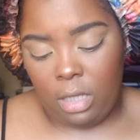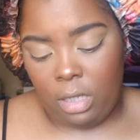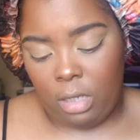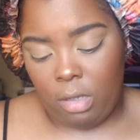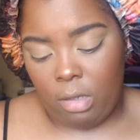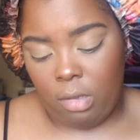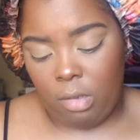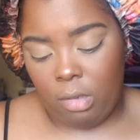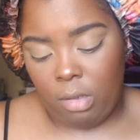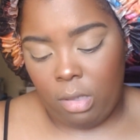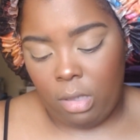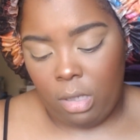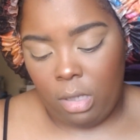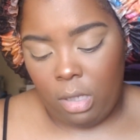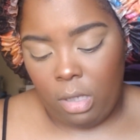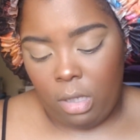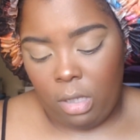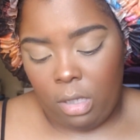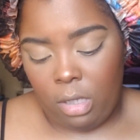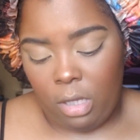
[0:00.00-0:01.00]
So
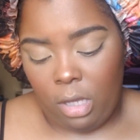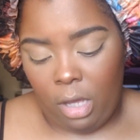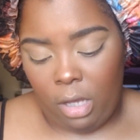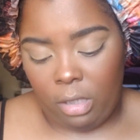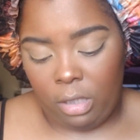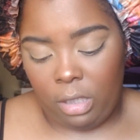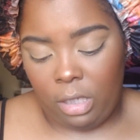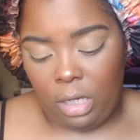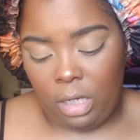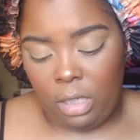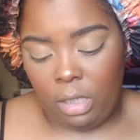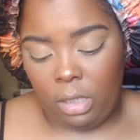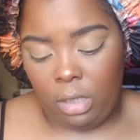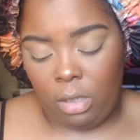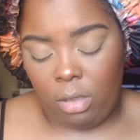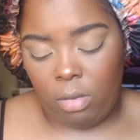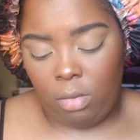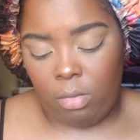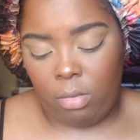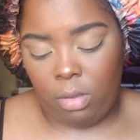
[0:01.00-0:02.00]
y'all stay
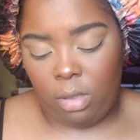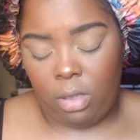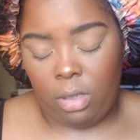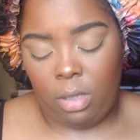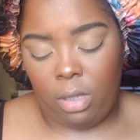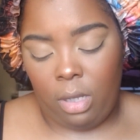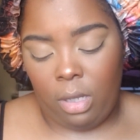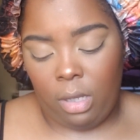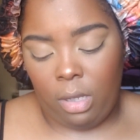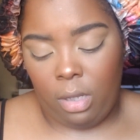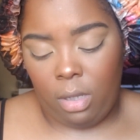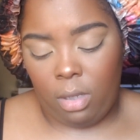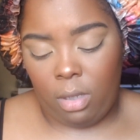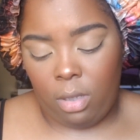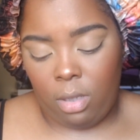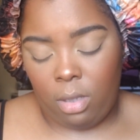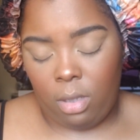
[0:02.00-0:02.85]
tuned to that.